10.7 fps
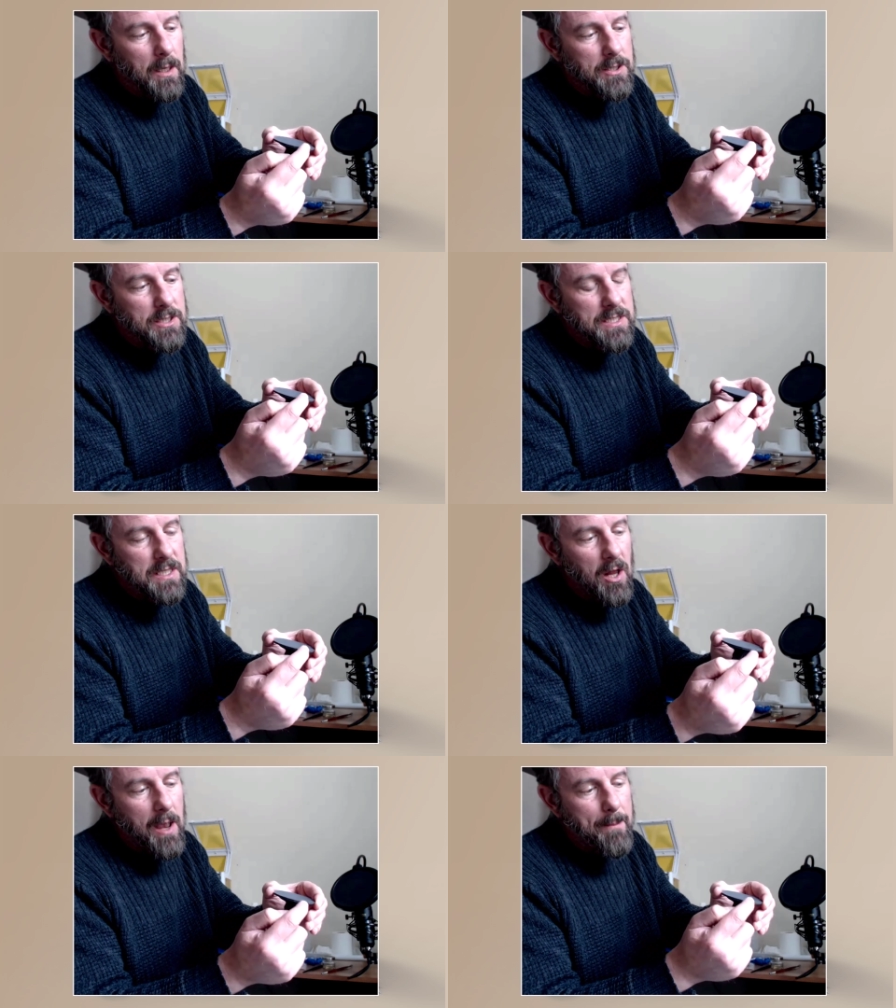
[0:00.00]
a
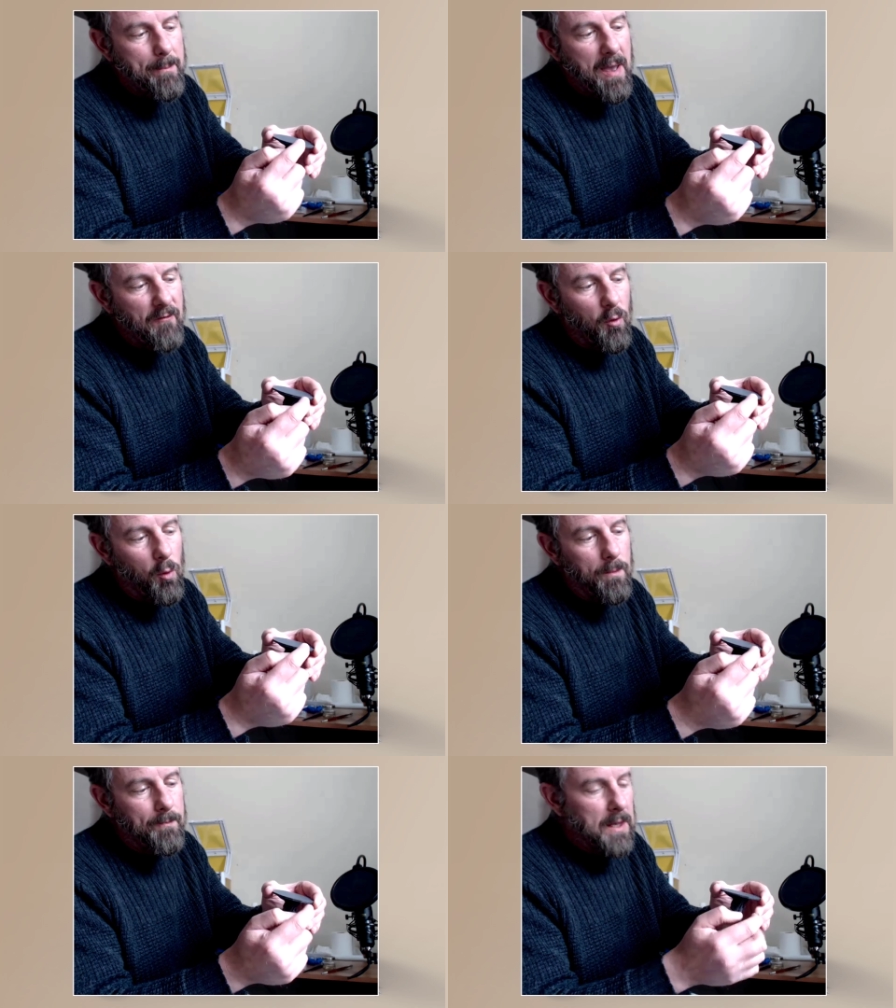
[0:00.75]
slight
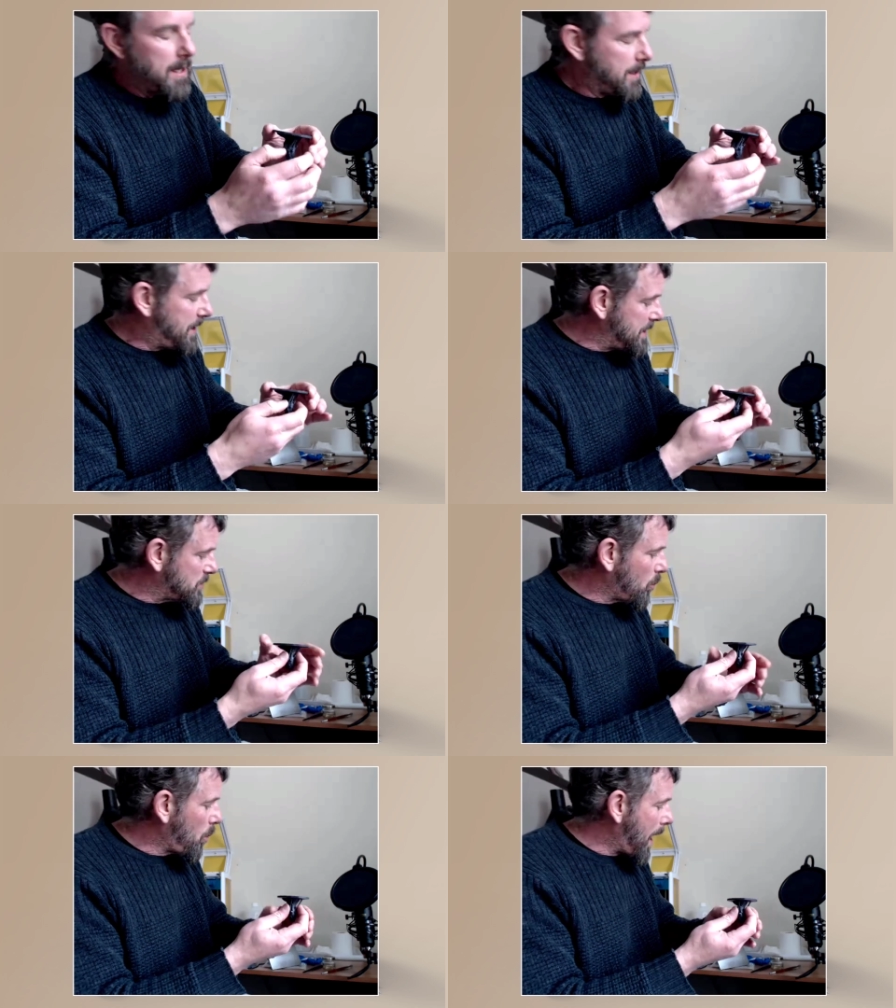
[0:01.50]
bevel
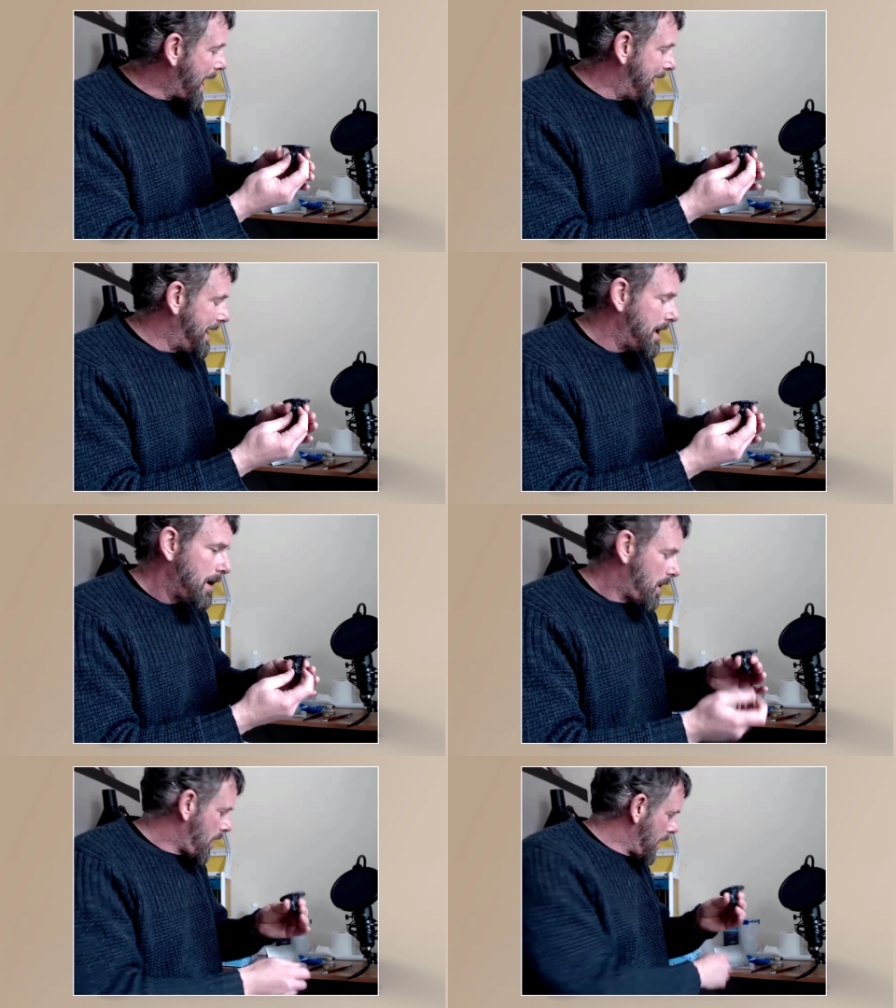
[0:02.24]
this way
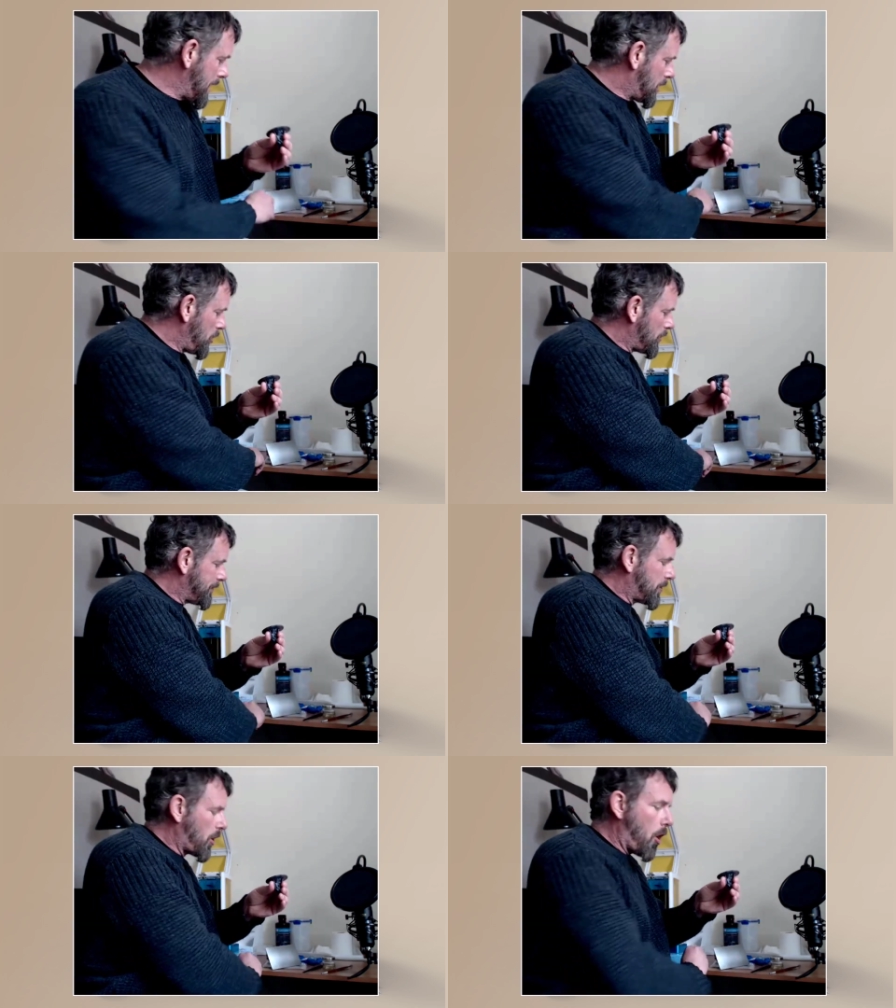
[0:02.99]
I could
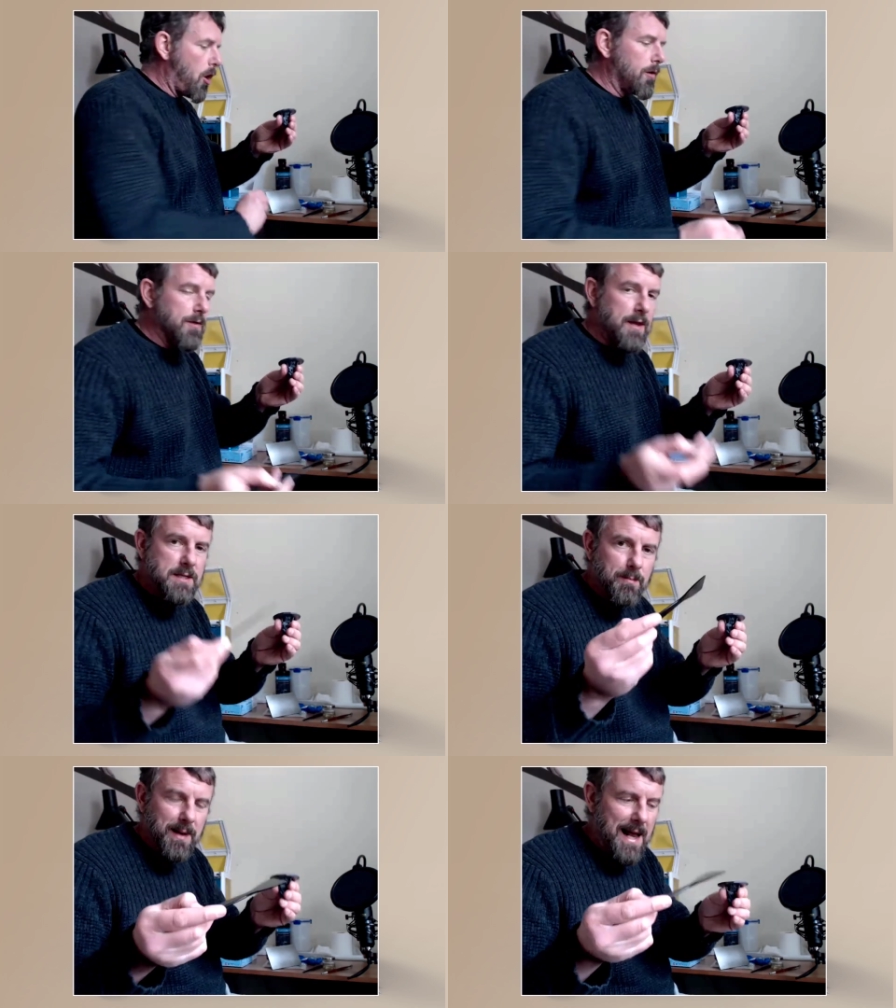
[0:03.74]
have got
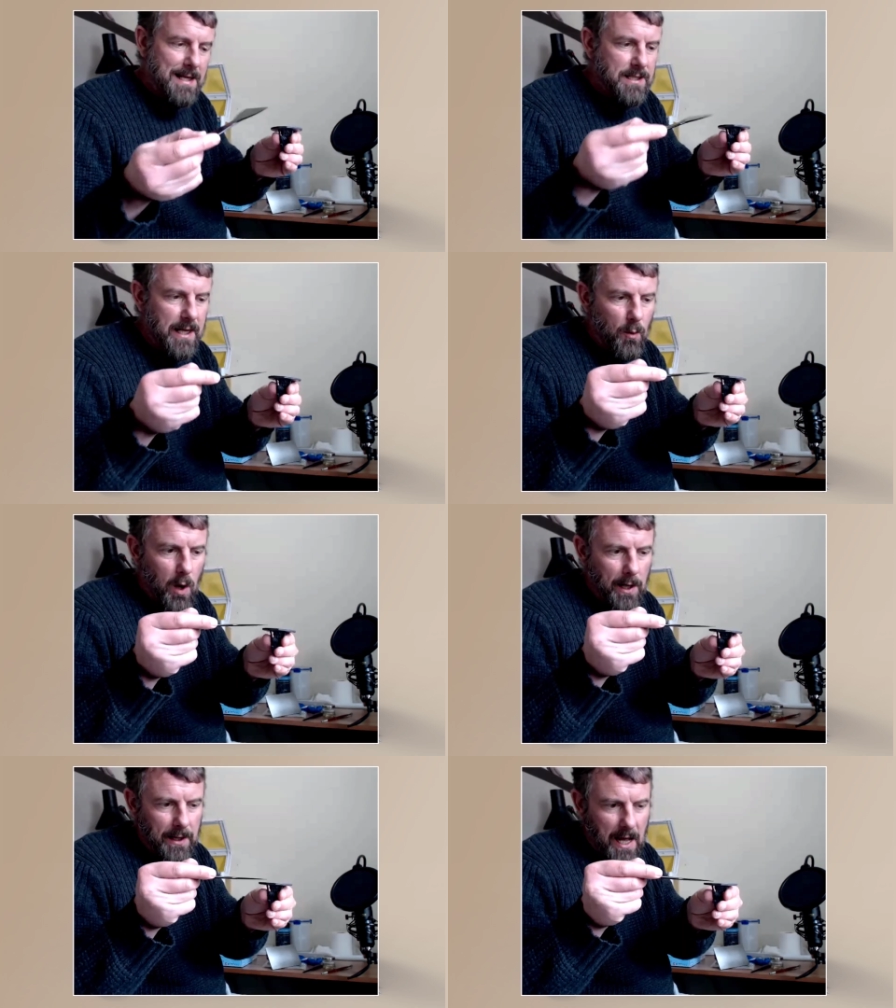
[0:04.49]
this plastic
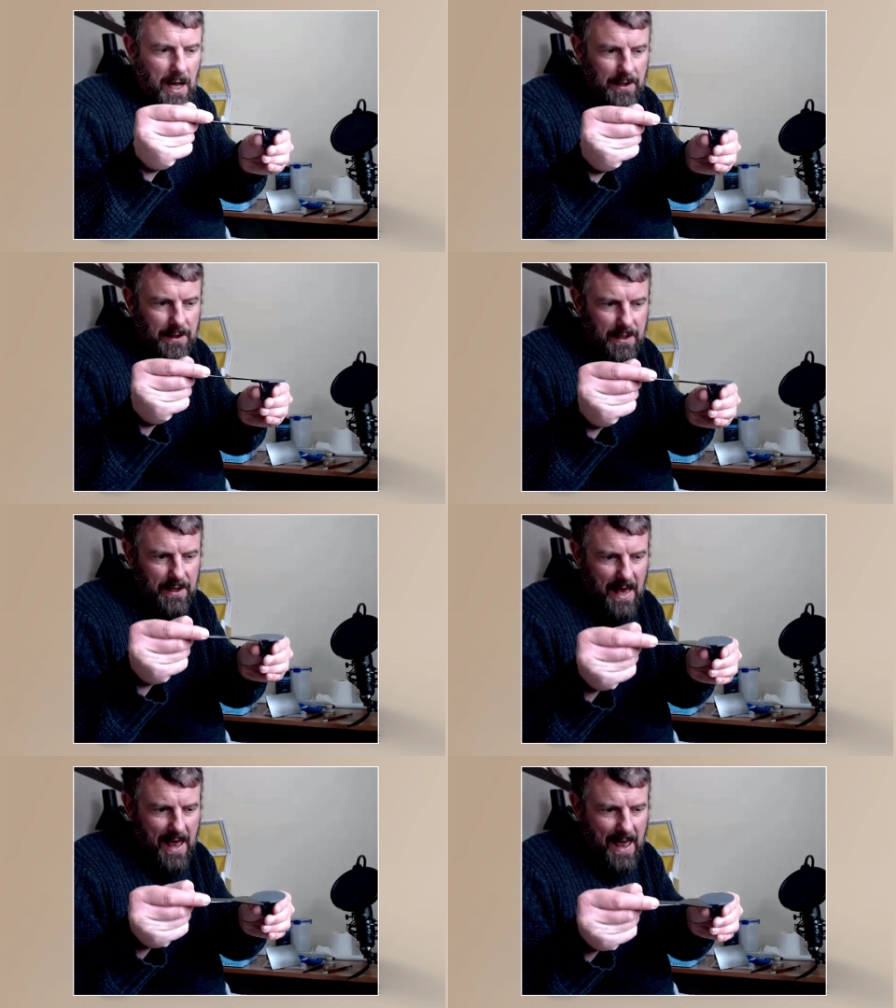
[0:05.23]
one under
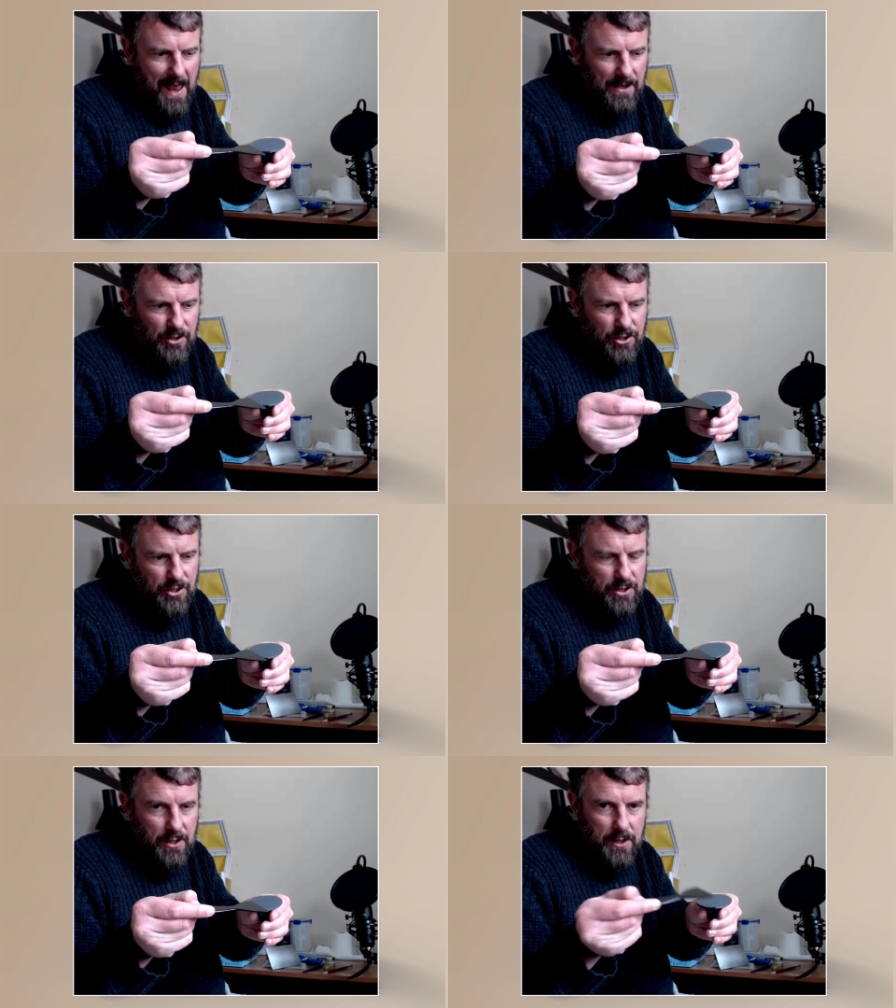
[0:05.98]
that
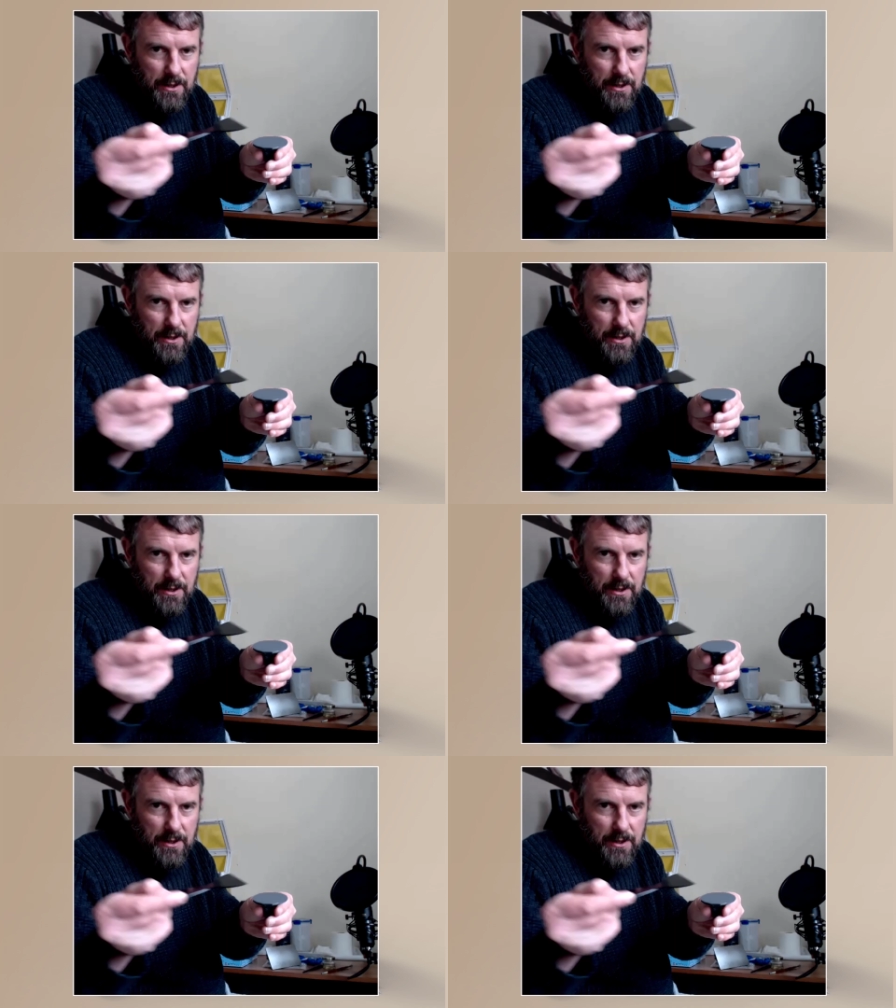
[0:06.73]
edge